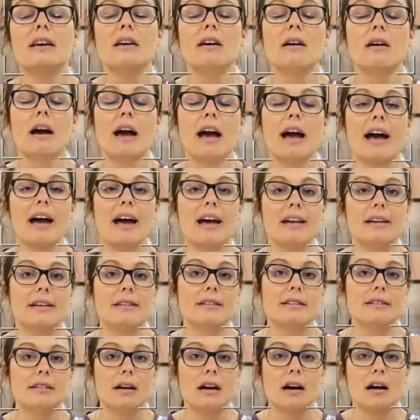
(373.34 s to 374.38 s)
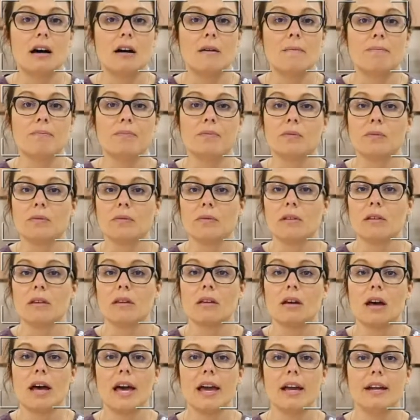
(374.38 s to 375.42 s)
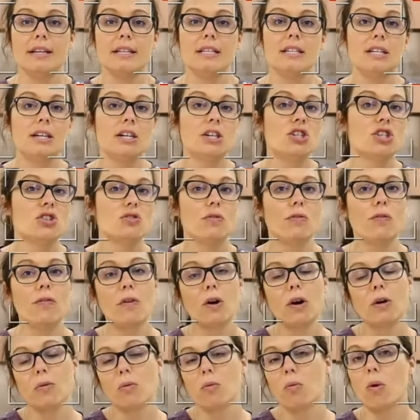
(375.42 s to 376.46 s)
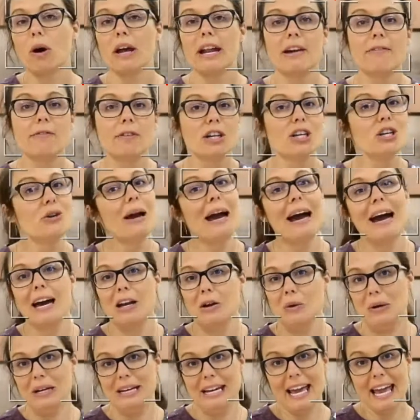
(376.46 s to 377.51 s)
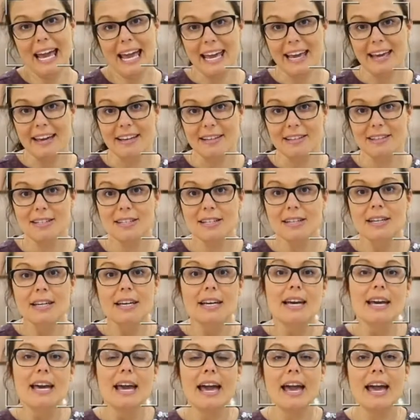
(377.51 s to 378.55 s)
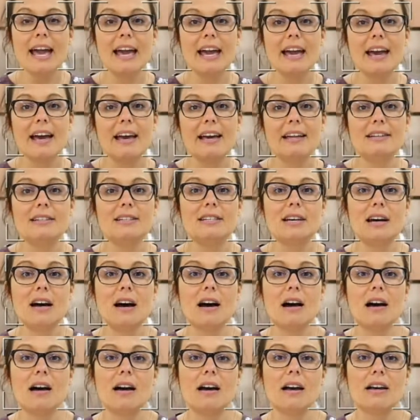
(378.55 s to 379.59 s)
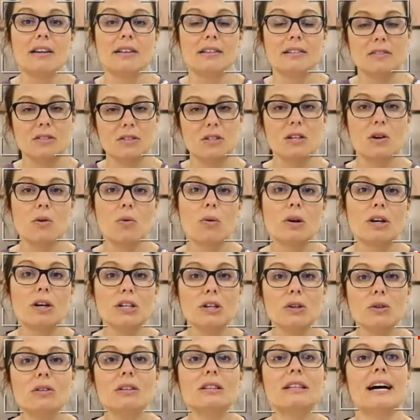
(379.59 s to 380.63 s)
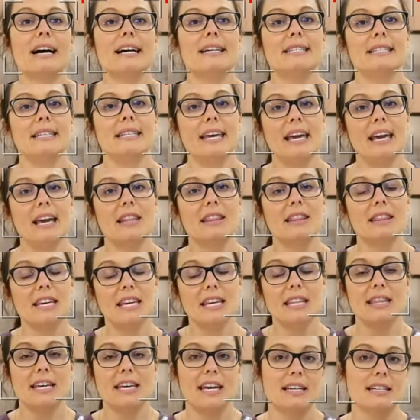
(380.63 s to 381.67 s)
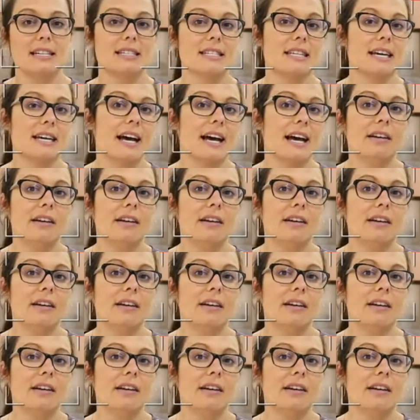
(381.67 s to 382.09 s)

as a dish for whatever you had on hand. And so we're utilizing the things that